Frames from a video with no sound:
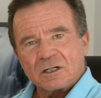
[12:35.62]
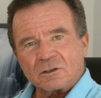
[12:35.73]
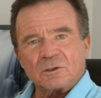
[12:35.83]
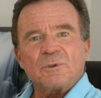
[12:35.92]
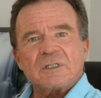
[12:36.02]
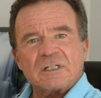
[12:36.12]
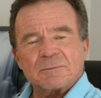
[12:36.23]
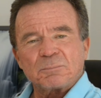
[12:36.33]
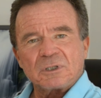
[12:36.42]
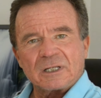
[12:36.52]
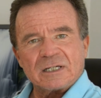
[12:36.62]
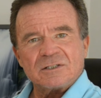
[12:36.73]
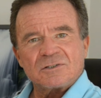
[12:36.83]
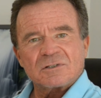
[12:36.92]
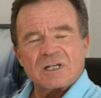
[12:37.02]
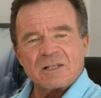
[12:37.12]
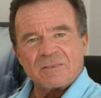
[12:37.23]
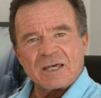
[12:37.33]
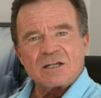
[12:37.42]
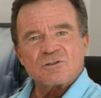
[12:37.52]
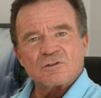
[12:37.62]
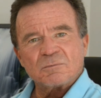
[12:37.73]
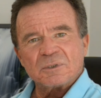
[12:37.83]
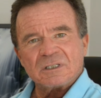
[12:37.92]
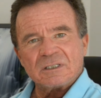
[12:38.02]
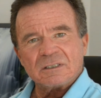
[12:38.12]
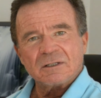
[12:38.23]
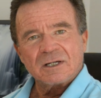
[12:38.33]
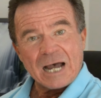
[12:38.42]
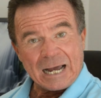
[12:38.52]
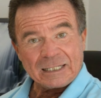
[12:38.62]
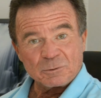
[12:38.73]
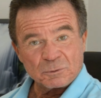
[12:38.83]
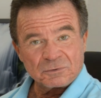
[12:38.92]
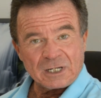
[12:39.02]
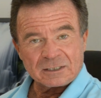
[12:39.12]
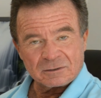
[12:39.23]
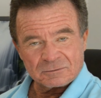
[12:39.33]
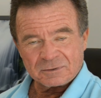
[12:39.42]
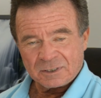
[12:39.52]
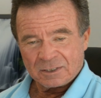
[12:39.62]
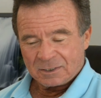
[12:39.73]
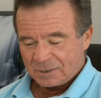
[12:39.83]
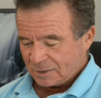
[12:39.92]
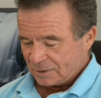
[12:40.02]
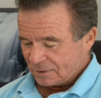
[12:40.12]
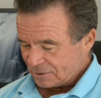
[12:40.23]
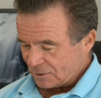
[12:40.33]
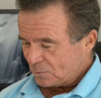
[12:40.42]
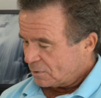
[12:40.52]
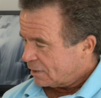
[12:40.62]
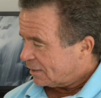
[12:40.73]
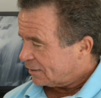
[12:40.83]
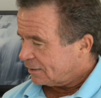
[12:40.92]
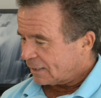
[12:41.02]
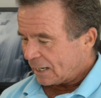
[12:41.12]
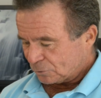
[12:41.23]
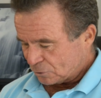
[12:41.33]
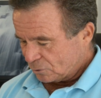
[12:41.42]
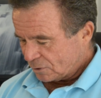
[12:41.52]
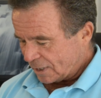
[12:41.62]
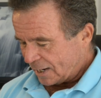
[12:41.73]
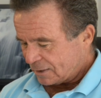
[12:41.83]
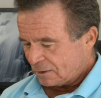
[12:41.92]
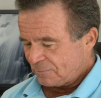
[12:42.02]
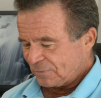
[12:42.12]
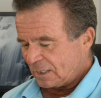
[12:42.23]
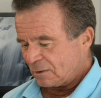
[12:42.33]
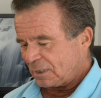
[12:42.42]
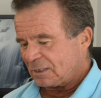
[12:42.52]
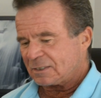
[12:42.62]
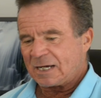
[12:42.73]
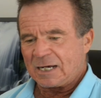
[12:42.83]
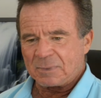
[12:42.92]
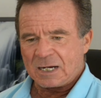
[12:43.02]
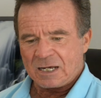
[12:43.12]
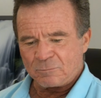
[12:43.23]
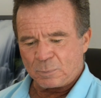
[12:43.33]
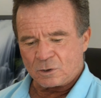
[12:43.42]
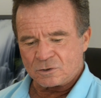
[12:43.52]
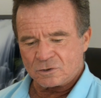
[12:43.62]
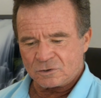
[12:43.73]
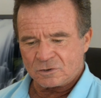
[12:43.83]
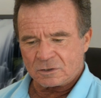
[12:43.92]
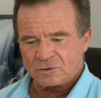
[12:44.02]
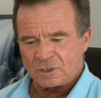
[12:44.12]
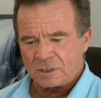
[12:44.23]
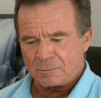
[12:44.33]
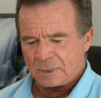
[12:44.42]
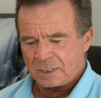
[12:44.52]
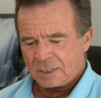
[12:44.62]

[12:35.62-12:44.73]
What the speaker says: glue it in place, and that should be highly reflective. So I'll do that. In the meantime, I have purchased some